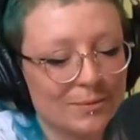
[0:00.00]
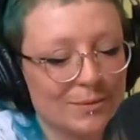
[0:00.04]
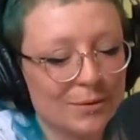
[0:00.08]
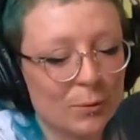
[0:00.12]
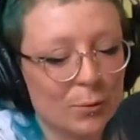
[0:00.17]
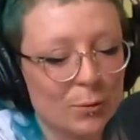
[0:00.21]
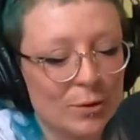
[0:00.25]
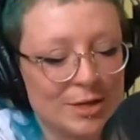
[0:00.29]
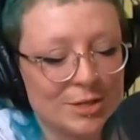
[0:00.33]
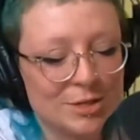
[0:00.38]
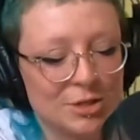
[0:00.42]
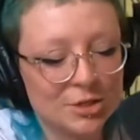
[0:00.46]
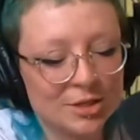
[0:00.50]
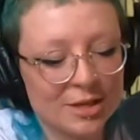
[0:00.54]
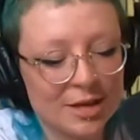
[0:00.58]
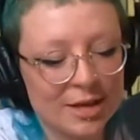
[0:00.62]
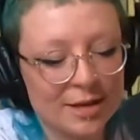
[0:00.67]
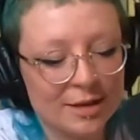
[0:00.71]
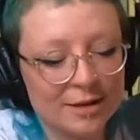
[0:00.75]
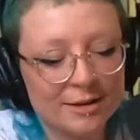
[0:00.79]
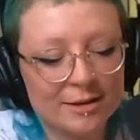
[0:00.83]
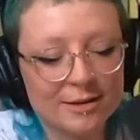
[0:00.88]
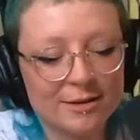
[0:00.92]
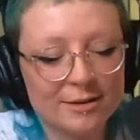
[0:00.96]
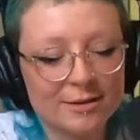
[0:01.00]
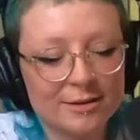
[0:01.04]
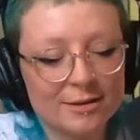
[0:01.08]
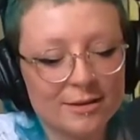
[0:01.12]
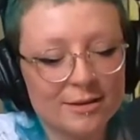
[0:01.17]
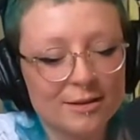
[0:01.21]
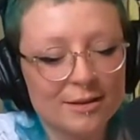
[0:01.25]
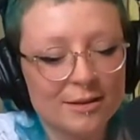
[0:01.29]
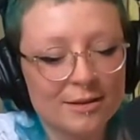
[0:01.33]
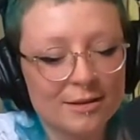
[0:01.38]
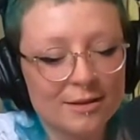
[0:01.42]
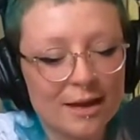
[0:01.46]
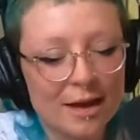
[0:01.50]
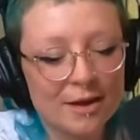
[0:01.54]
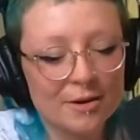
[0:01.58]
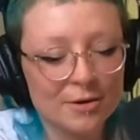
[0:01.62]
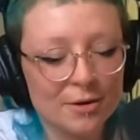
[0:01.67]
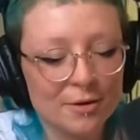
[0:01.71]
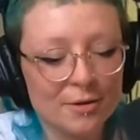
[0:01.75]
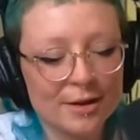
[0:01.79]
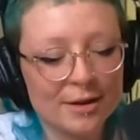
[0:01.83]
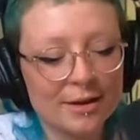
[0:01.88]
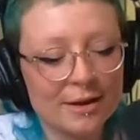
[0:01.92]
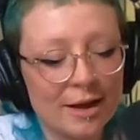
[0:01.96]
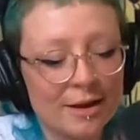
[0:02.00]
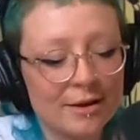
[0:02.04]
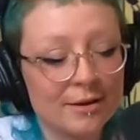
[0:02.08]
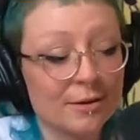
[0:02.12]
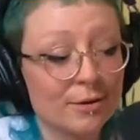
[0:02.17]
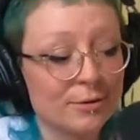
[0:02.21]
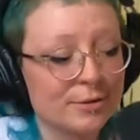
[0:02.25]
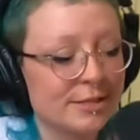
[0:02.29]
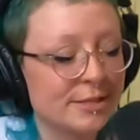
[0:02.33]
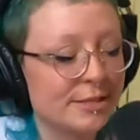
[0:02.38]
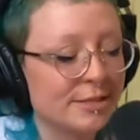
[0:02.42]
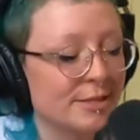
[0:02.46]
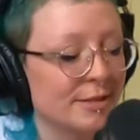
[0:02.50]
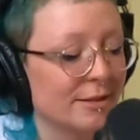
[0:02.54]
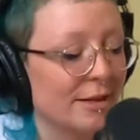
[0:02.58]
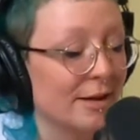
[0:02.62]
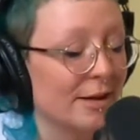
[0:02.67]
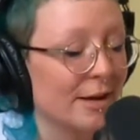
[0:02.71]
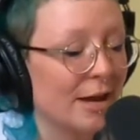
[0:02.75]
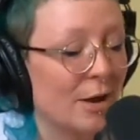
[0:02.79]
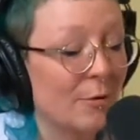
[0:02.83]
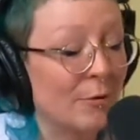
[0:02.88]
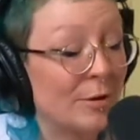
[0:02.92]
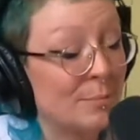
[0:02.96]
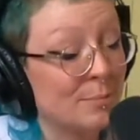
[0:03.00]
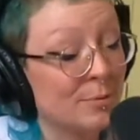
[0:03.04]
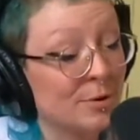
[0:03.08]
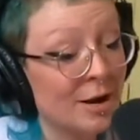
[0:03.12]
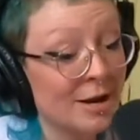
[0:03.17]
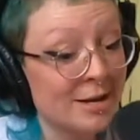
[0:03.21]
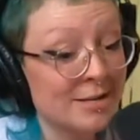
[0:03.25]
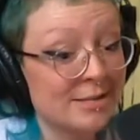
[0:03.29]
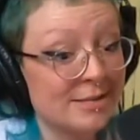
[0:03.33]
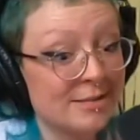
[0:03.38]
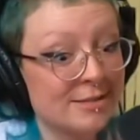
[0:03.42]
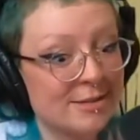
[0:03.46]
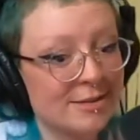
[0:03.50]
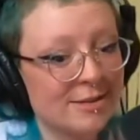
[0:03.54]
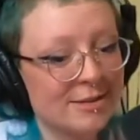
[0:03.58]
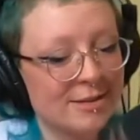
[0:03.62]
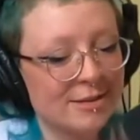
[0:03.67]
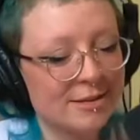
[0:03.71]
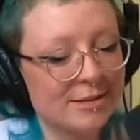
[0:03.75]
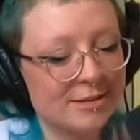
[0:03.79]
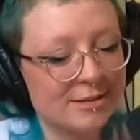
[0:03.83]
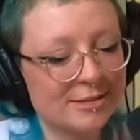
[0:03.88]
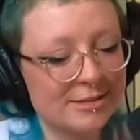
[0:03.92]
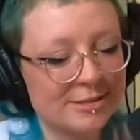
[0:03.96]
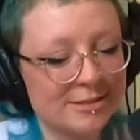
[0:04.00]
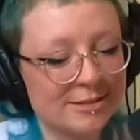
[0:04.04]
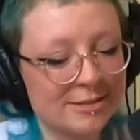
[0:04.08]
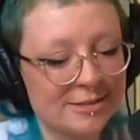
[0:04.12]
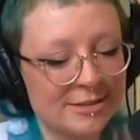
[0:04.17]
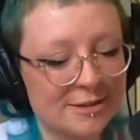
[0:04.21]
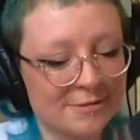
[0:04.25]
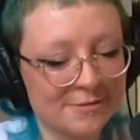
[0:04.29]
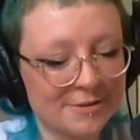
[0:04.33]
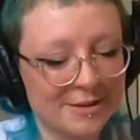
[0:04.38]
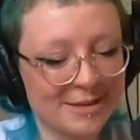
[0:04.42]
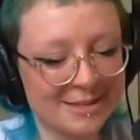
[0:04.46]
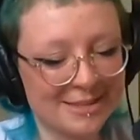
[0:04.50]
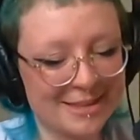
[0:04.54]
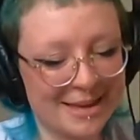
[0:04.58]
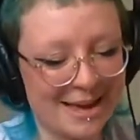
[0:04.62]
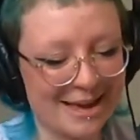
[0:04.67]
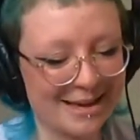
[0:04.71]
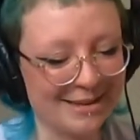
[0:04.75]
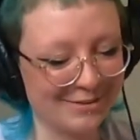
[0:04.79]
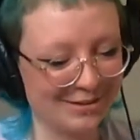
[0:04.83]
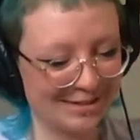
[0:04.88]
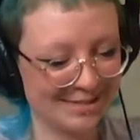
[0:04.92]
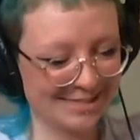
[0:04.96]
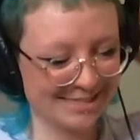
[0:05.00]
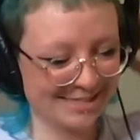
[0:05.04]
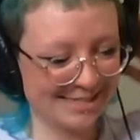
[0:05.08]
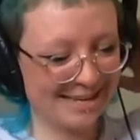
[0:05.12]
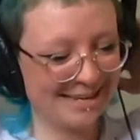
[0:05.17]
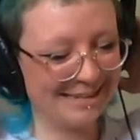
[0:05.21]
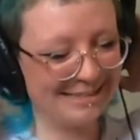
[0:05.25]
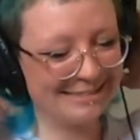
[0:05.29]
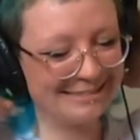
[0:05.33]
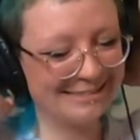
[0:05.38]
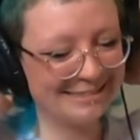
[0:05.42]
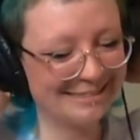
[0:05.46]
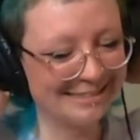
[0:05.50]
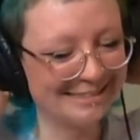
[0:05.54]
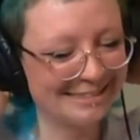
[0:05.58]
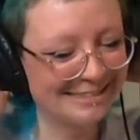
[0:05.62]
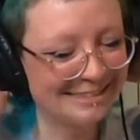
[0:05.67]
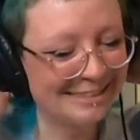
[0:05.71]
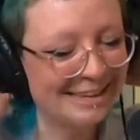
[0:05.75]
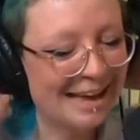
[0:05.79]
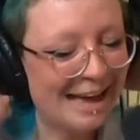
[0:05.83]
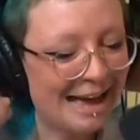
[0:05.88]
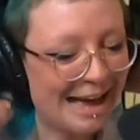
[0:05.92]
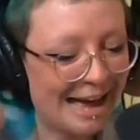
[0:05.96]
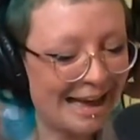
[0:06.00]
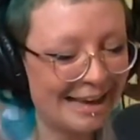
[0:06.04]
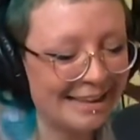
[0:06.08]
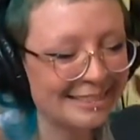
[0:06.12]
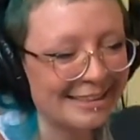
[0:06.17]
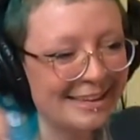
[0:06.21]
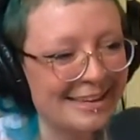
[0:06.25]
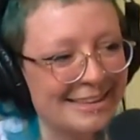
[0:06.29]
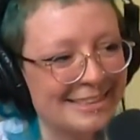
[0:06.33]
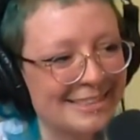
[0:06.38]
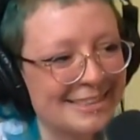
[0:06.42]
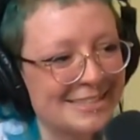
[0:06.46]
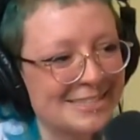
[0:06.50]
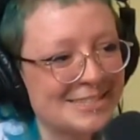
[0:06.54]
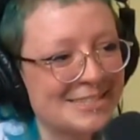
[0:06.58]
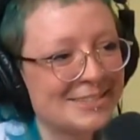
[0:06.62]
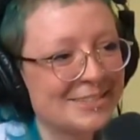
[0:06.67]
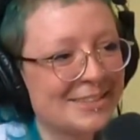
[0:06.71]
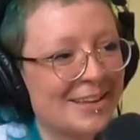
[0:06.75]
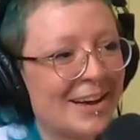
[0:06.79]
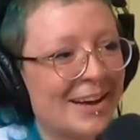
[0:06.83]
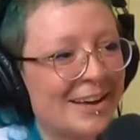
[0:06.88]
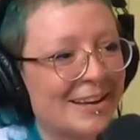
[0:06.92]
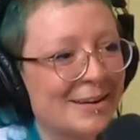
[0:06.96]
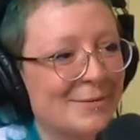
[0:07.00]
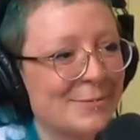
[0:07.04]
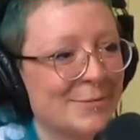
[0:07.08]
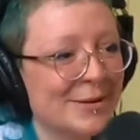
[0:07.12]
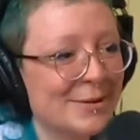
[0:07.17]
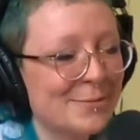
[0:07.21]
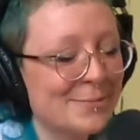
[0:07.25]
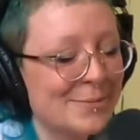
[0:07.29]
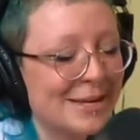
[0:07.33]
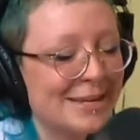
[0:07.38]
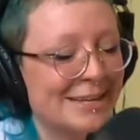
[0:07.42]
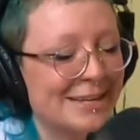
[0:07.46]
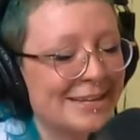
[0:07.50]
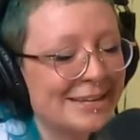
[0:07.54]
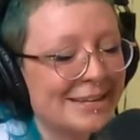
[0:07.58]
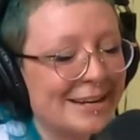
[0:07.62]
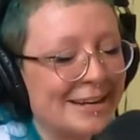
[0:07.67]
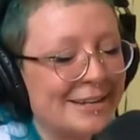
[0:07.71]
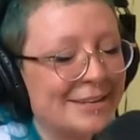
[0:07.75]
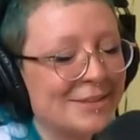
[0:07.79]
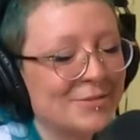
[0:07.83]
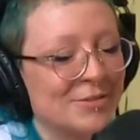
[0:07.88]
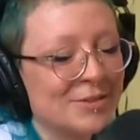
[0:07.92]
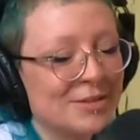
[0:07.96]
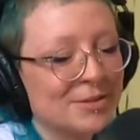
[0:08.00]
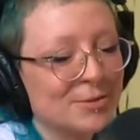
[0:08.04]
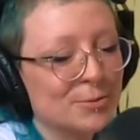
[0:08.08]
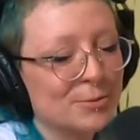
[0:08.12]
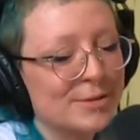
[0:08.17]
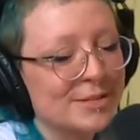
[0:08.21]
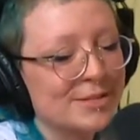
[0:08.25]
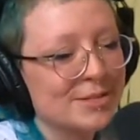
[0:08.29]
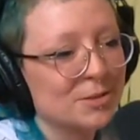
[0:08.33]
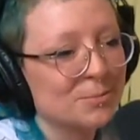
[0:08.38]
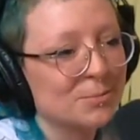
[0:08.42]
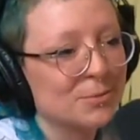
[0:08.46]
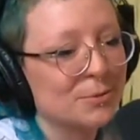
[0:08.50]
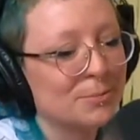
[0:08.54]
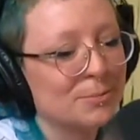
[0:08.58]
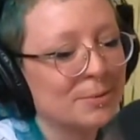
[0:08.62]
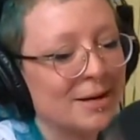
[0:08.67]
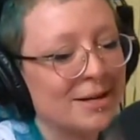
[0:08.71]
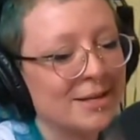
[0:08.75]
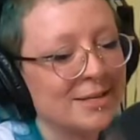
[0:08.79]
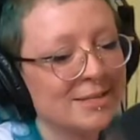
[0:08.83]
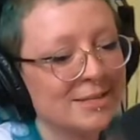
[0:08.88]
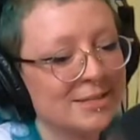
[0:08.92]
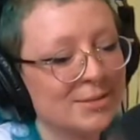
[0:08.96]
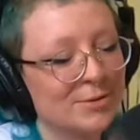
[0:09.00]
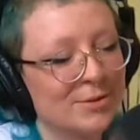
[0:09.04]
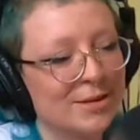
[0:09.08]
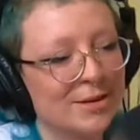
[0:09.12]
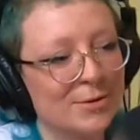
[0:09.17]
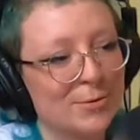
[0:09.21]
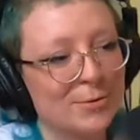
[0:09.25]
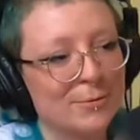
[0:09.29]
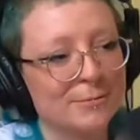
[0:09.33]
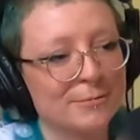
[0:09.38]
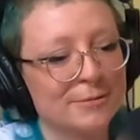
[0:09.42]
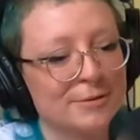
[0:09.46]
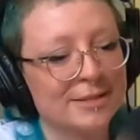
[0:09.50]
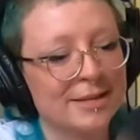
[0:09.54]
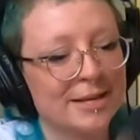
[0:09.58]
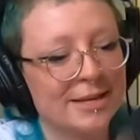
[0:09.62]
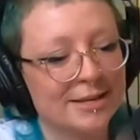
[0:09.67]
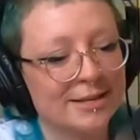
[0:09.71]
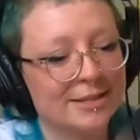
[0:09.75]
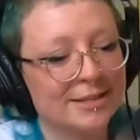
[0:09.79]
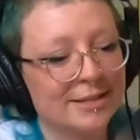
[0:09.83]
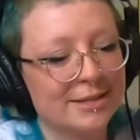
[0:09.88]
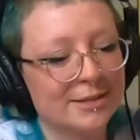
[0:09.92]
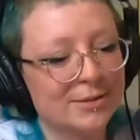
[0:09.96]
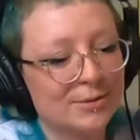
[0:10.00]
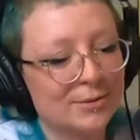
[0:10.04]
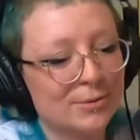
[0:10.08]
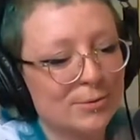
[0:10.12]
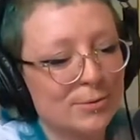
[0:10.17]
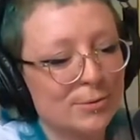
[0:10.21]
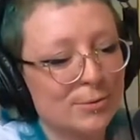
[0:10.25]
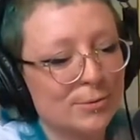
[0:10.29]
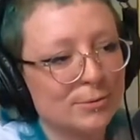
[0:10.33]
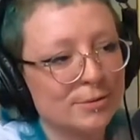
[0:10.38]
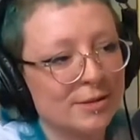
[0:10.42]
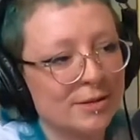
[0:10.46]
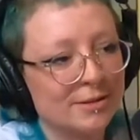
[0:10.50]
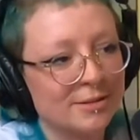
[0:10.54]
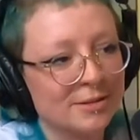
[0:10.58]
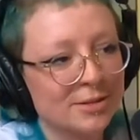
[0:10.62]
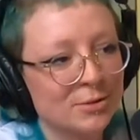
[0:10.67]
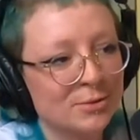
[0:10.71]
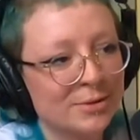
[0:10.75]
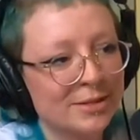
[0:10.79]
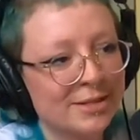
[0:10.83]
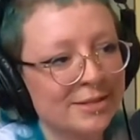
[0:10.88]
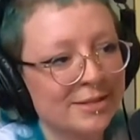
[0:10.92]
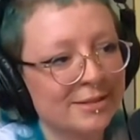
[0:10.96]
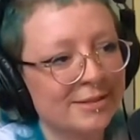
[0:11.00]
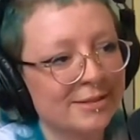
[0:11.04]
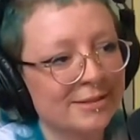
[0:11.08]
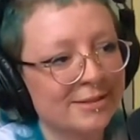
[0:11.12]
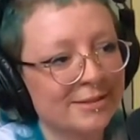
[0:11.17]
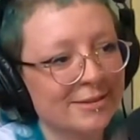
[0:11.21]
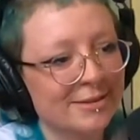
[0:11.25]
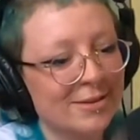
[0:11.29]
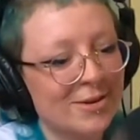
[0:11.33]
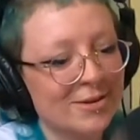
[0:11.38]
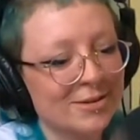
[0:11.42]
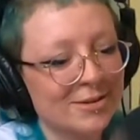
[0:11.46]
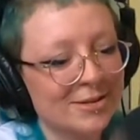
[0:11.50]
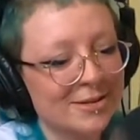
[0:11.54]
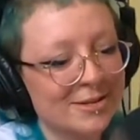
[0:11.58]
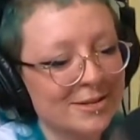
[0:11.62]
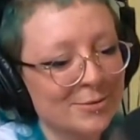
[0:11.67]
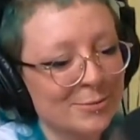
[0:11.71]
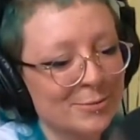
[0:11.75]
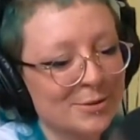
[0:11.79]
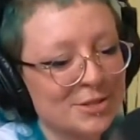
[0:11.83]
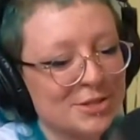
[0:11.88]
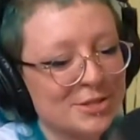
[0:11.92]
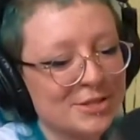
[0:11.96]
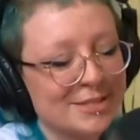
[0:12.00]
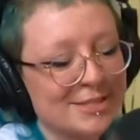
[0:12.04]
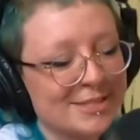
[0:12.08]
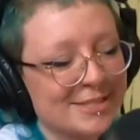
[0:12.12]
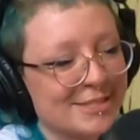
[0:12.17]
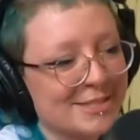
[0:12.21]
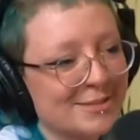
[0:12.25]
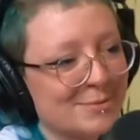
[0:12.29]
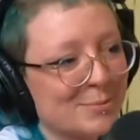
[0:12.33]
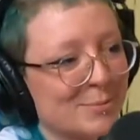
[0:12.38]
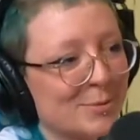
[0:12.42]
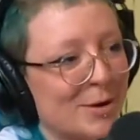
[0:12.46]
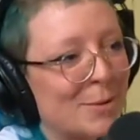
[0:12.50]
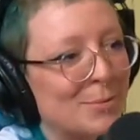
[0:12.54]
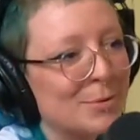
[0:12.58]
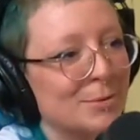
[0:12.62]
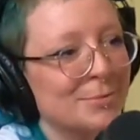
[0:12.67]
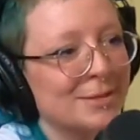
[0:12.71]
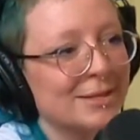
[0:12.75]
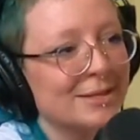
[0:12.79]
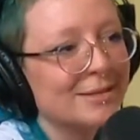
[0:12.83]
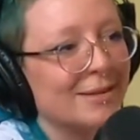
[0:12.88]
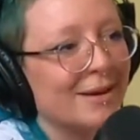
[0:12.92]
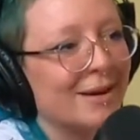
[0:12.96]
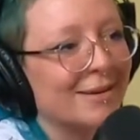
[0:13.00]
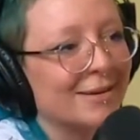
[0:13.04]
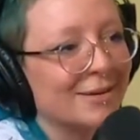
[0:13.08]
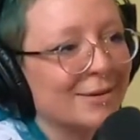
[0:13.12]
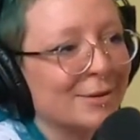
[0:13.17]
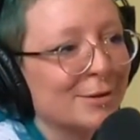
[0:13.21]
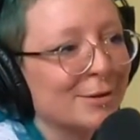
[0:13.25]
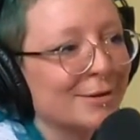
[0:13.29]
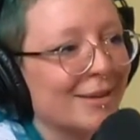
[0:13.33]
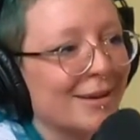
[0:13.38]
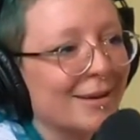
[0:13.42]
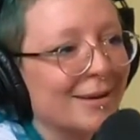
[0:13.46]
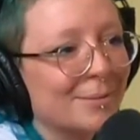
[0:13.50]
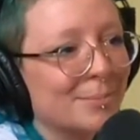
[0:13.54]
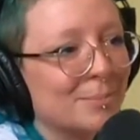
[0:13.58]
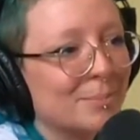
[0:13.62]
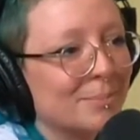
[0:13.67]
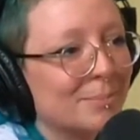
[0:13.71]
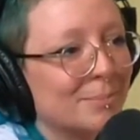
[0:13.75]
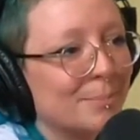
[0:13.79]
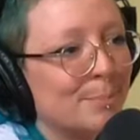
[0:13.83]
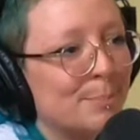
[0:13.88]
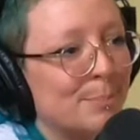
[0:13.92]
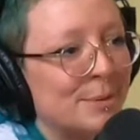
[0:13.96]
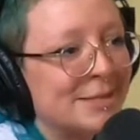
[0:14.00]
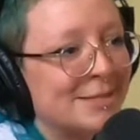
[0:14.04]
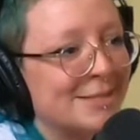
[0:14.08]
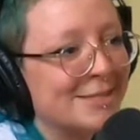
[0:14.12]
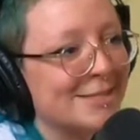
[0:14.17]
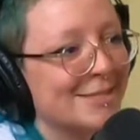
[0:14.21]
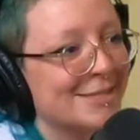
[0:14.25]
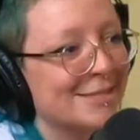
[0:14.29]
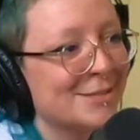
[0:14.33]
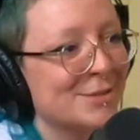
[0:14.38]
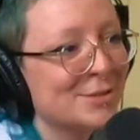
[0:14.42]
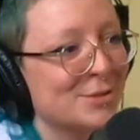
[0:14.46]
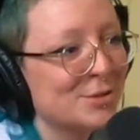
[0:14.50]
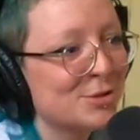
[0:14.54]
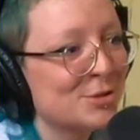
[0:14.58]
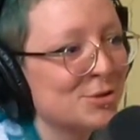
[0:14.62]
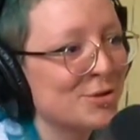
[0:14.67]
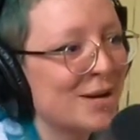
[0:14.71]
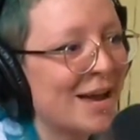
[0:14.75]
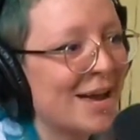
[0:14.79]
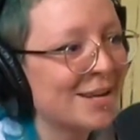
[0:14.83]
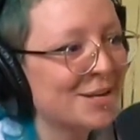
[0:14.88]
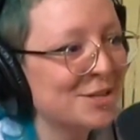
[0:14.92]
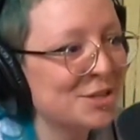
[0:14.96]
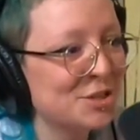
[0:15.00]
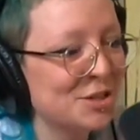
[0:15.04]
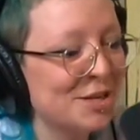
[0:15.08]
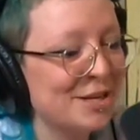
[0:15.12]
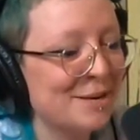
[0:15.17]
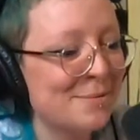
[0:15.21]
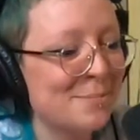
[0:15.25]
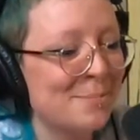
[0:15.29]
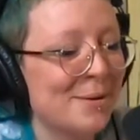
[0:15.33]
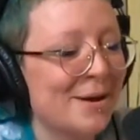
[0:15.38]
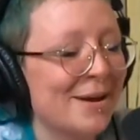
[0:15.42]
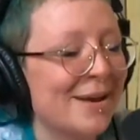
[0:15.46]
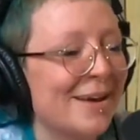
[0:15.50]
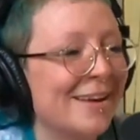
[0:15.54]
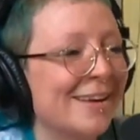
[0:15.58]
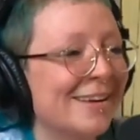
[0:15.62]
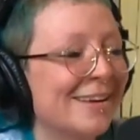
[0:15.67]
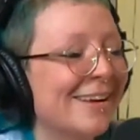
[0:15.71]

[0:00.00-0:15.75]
Which like, I don't know. That kind of goes into like how I price things and stuff like that. Where it's like, I like this a lot. I'm gonna make it kind of an unreasonable price so that hopefully I can like hold on to it longer, which is probably not a good like business strategy, but